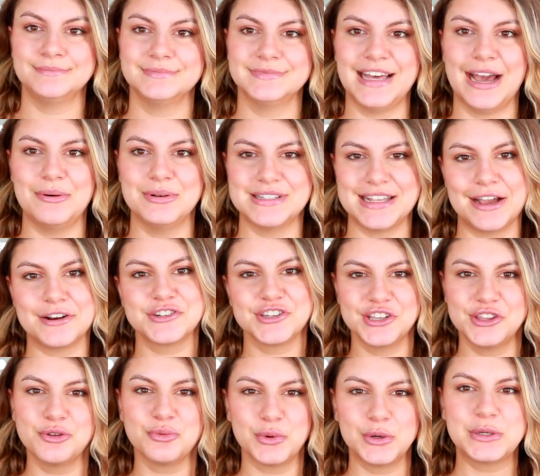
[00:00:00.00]
That was
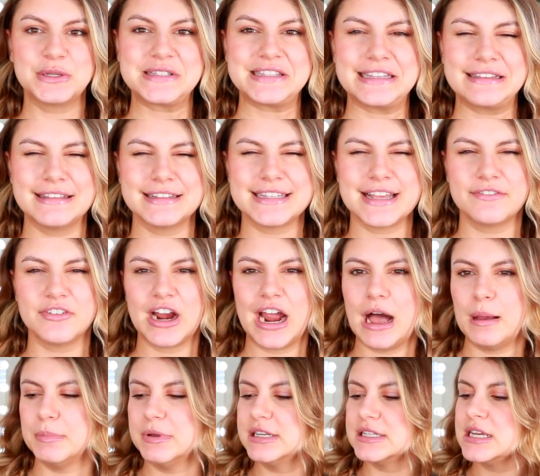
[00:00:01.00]
actually the rudest thing that's ever
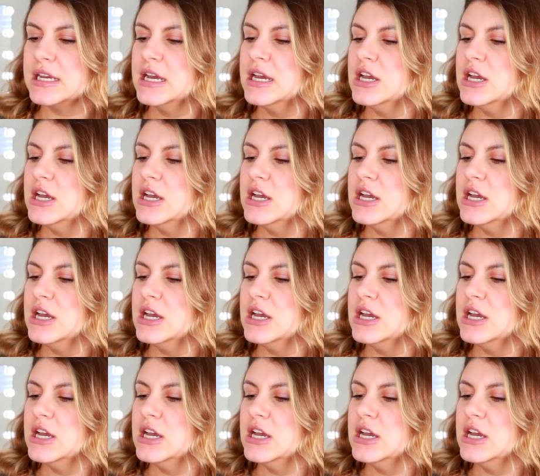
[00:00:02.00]
happened.